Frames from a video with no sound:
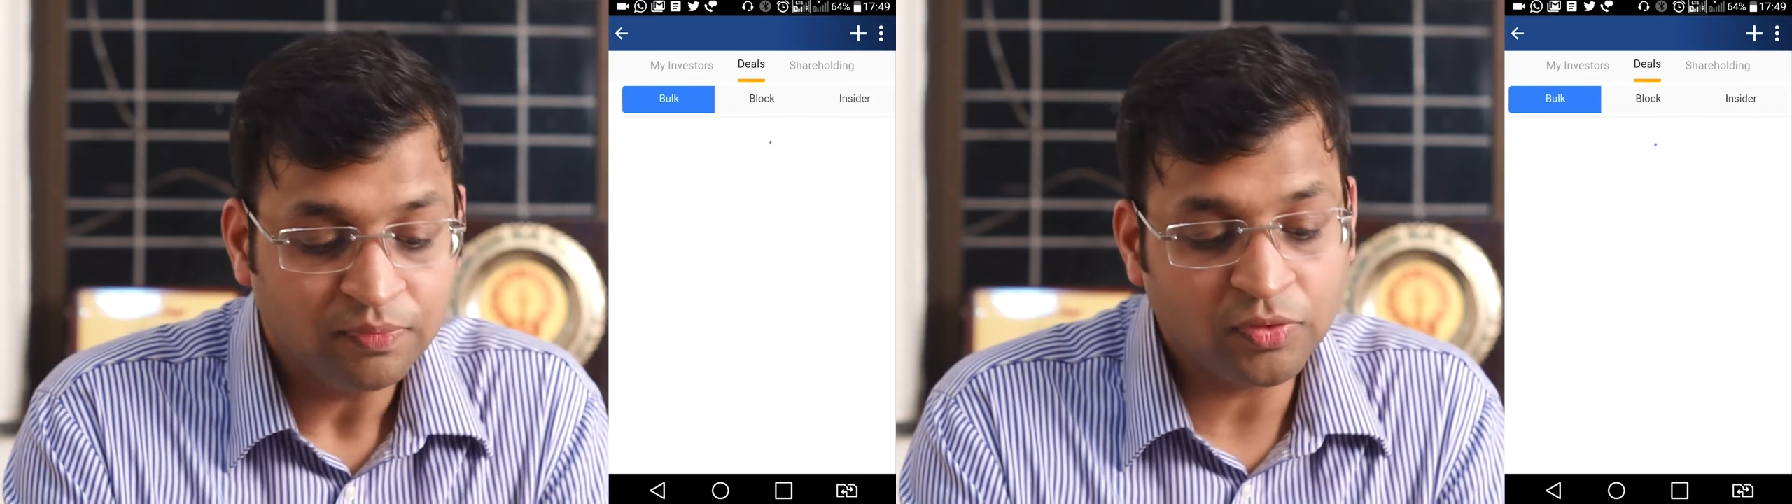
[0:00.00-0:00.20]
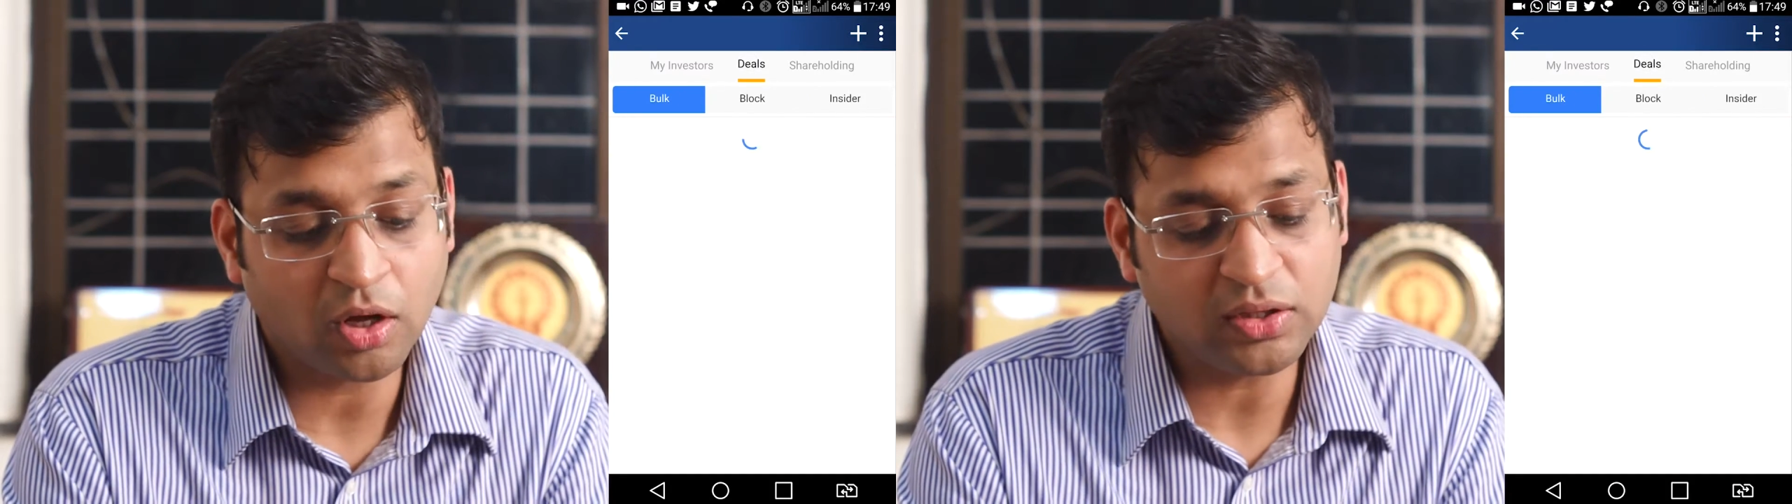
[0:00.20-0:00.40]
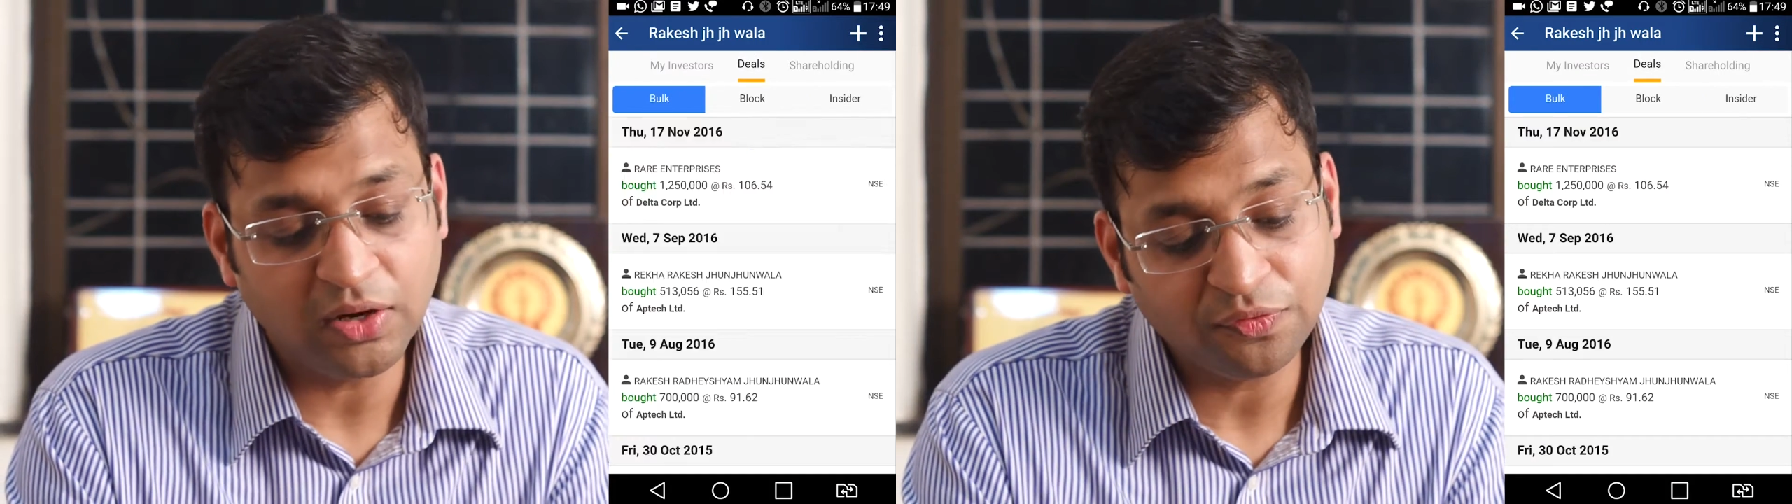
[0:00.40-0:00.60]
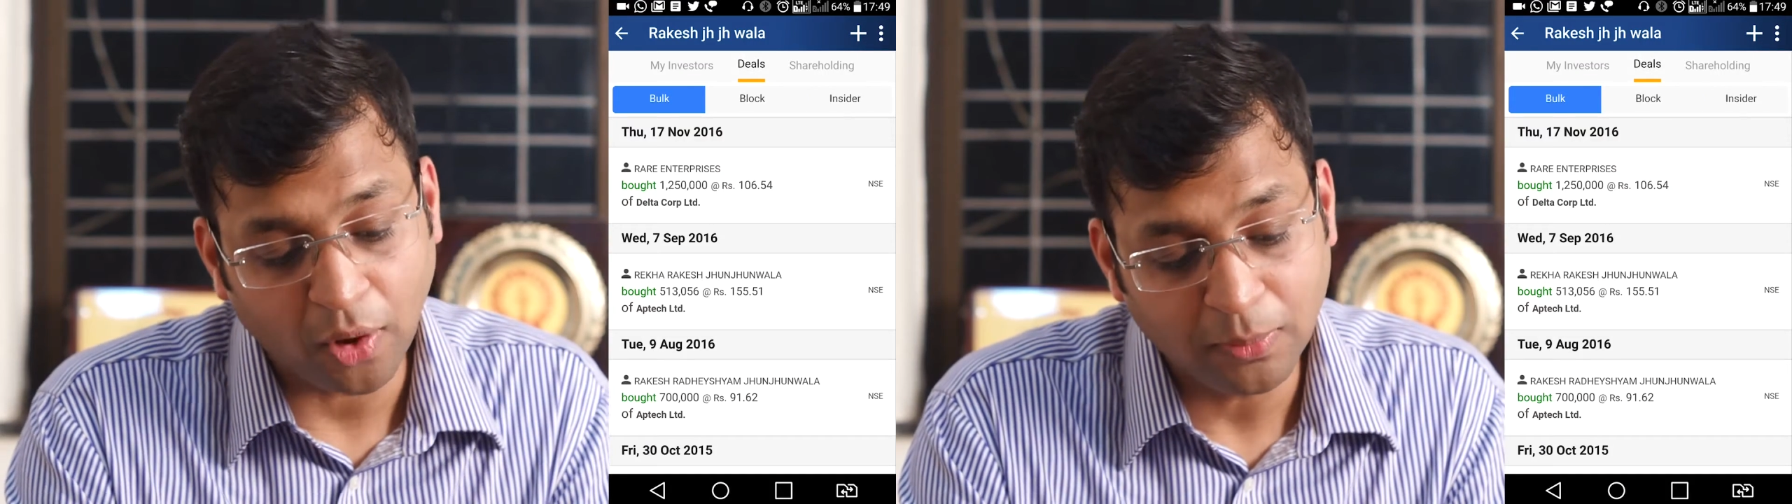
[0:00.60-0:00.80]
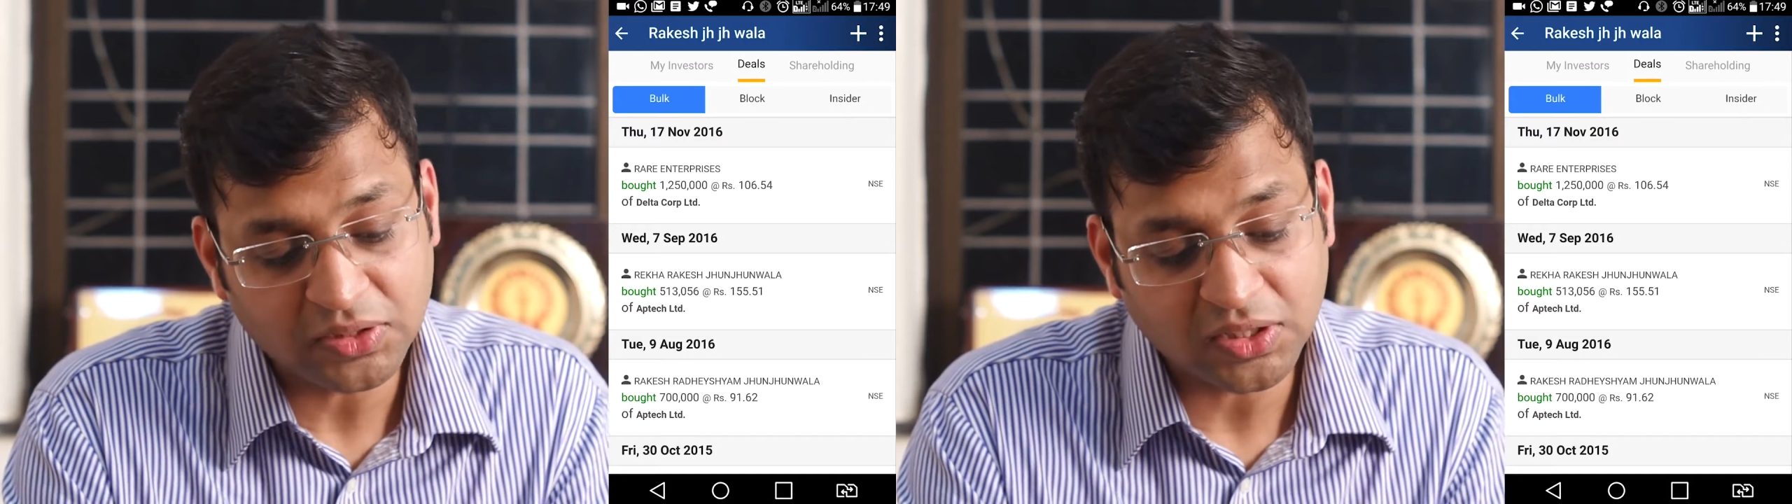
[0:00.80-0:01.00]
Now the
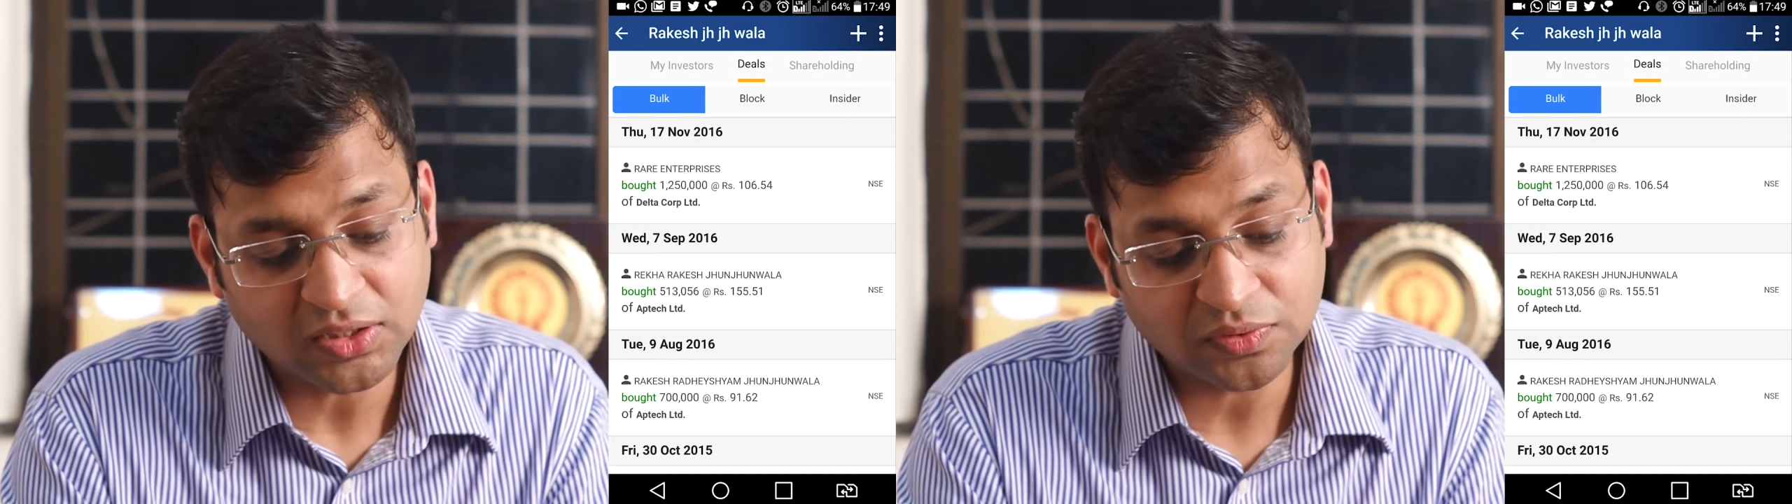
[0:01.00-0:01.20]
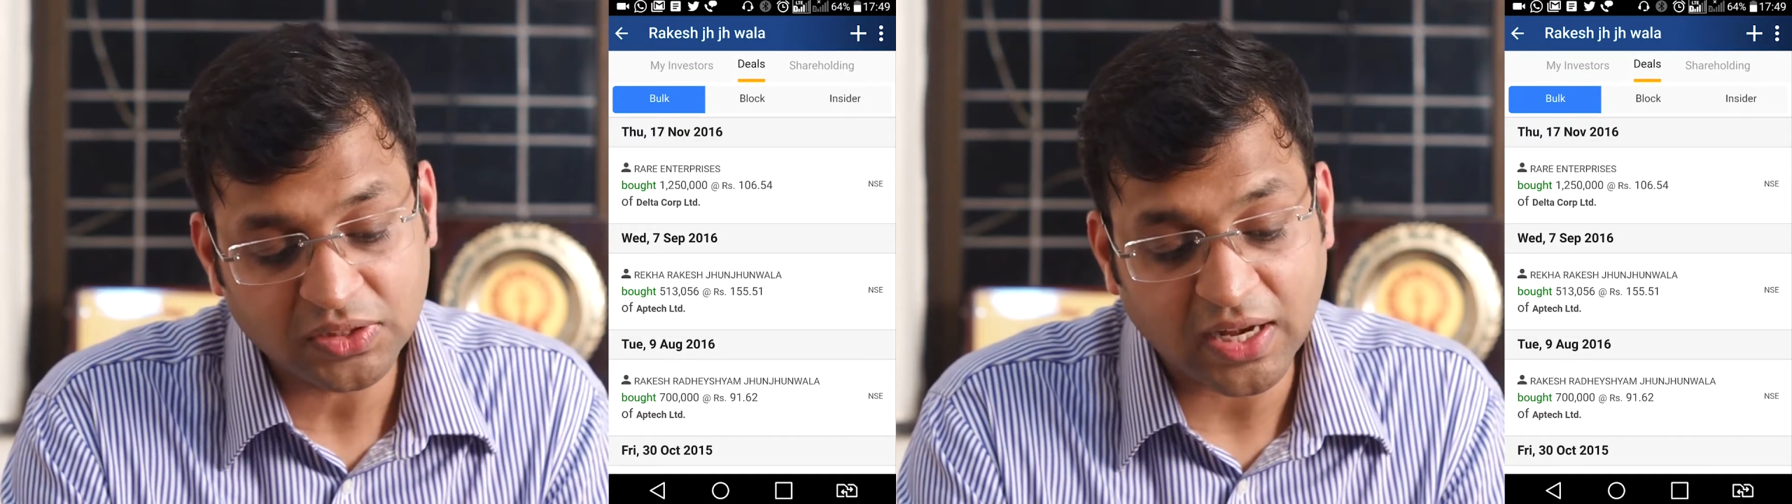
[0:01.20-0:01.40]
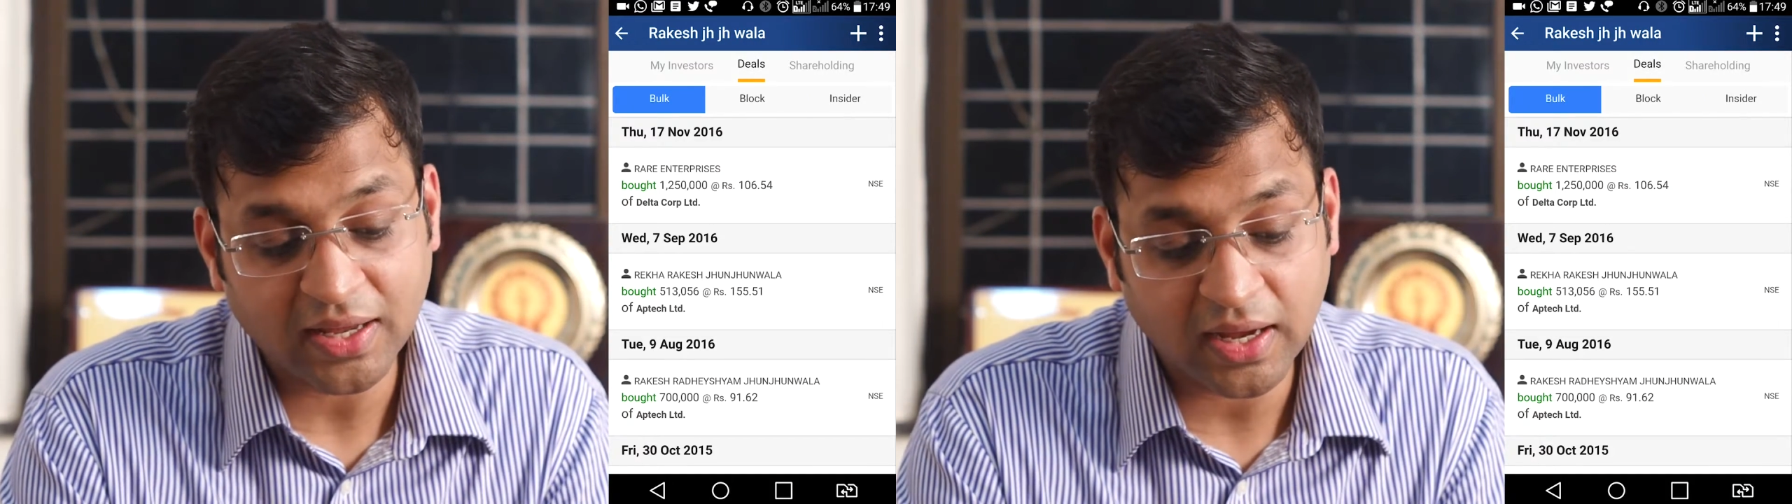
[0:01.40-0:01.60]
informations which I